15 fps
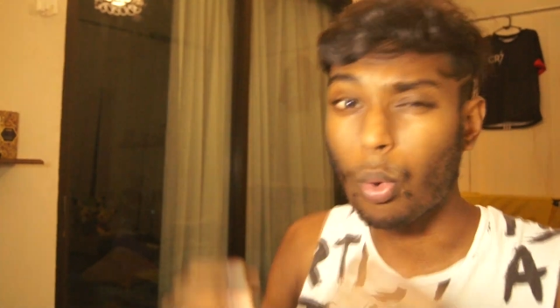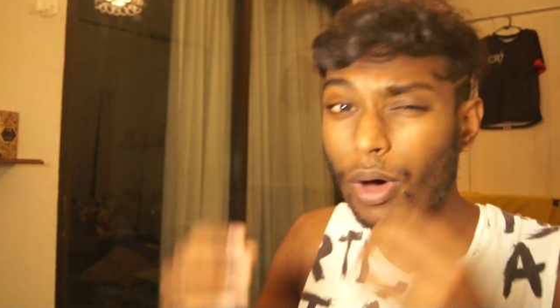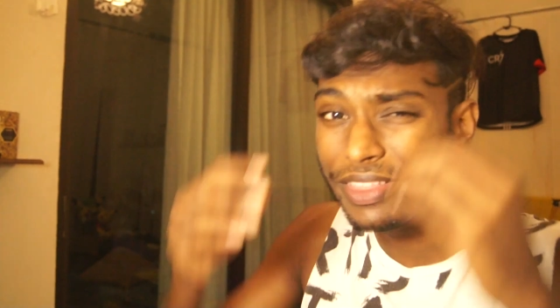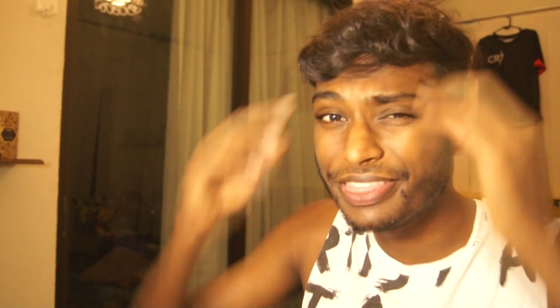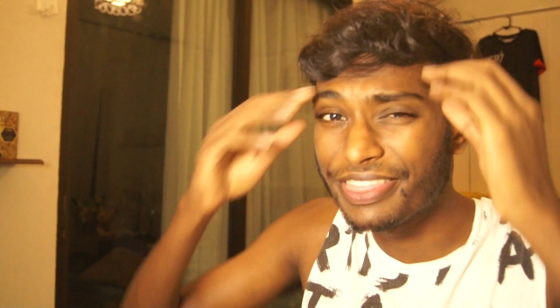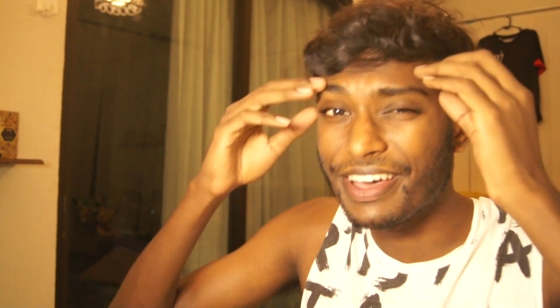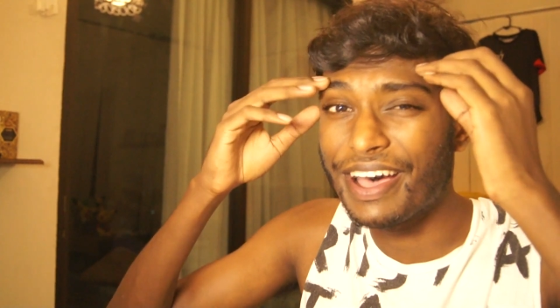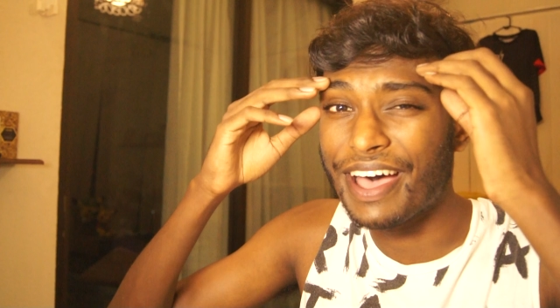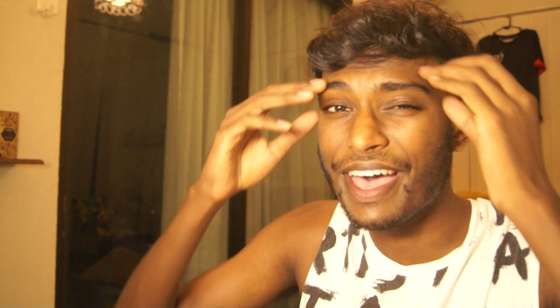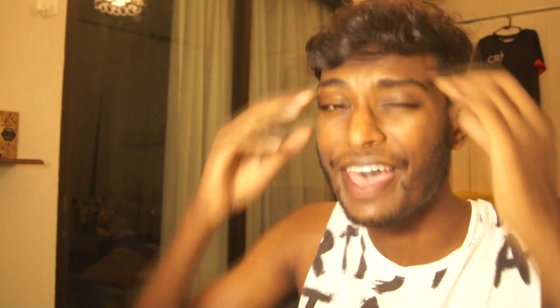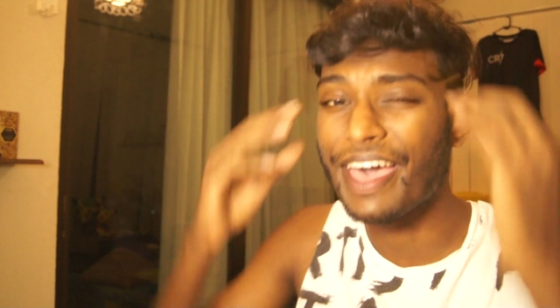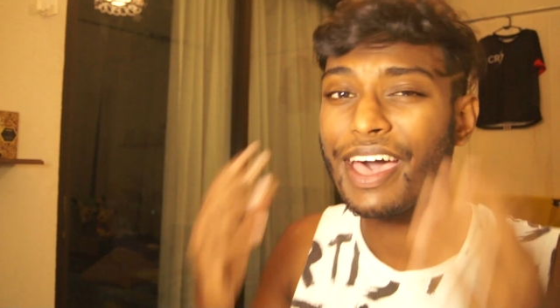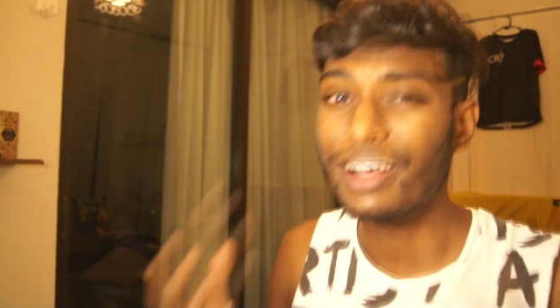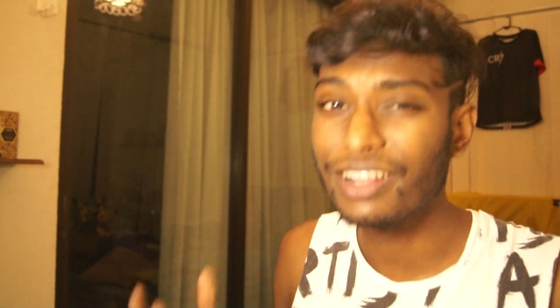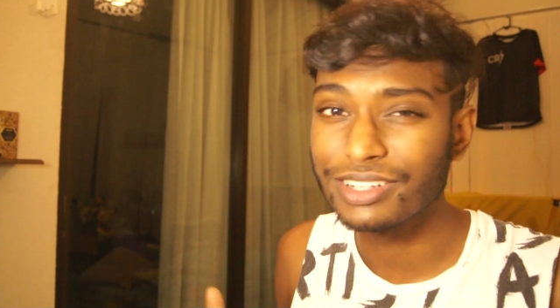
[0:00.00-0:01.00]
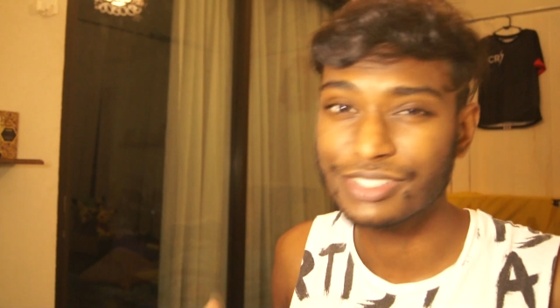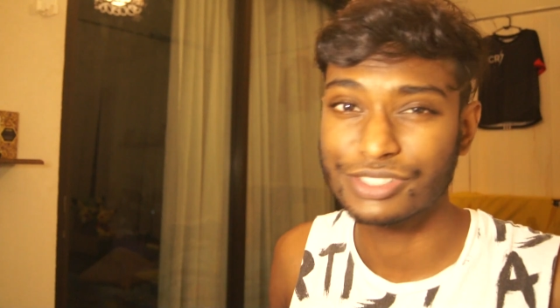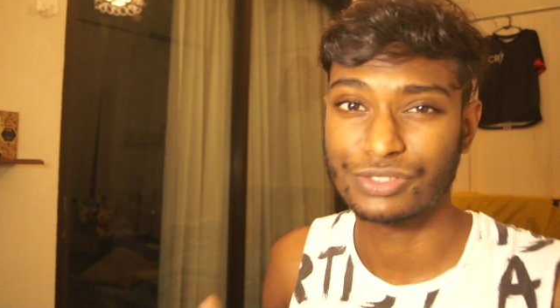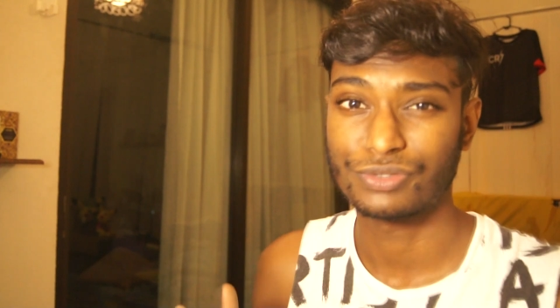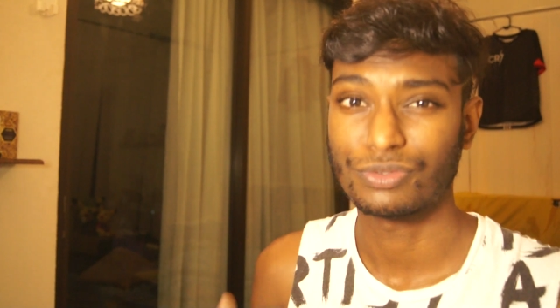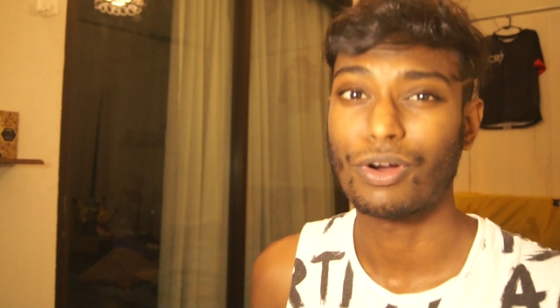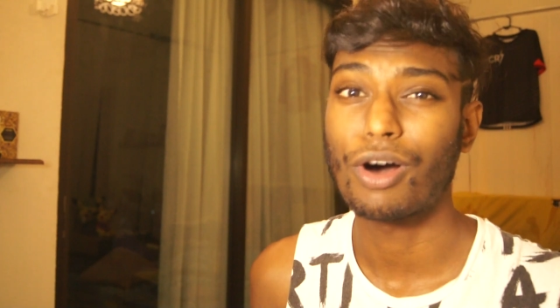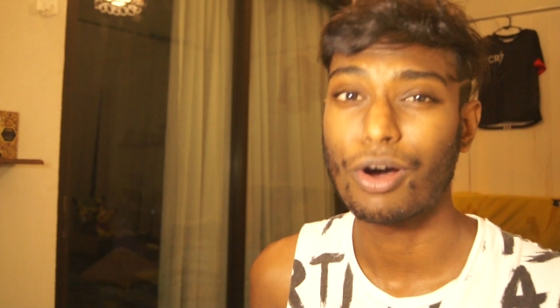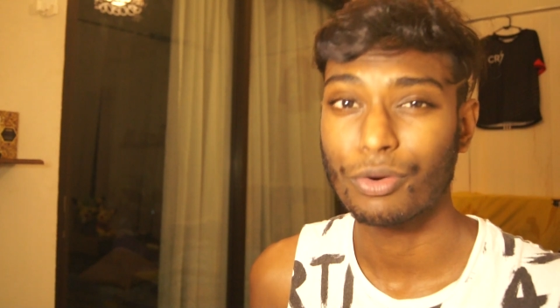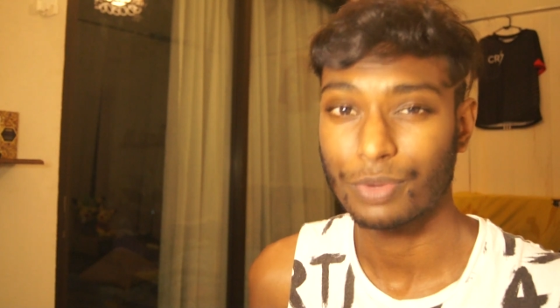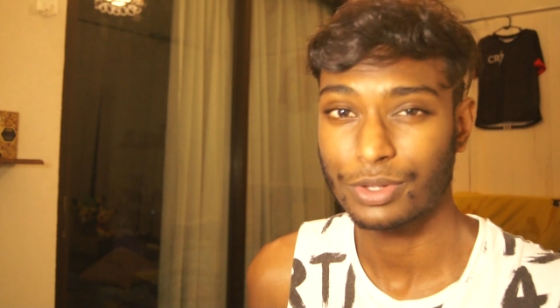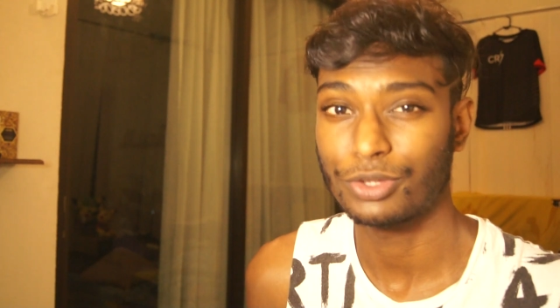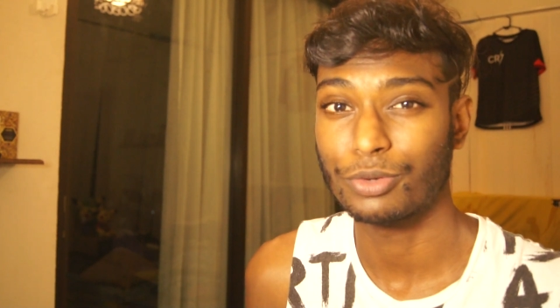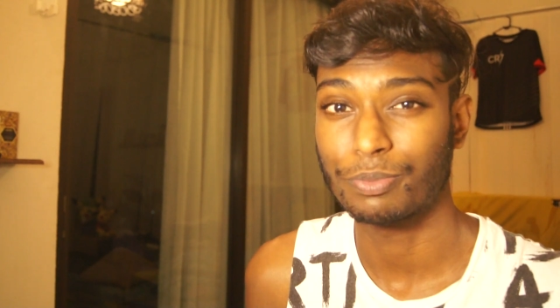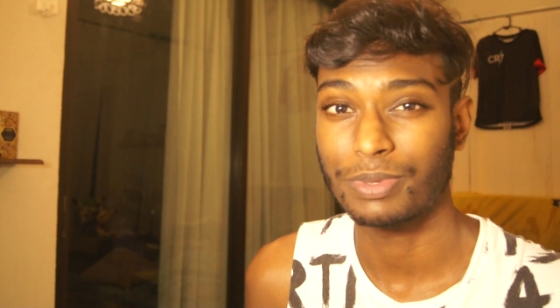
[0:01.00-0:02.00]
What the hell is wrong
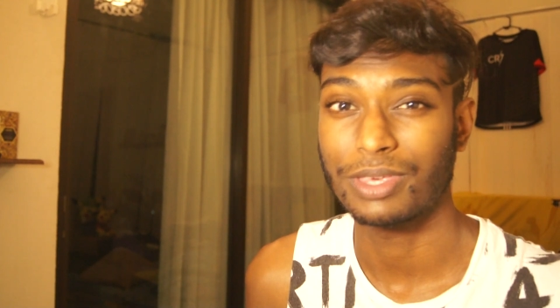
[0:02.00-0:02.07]
with you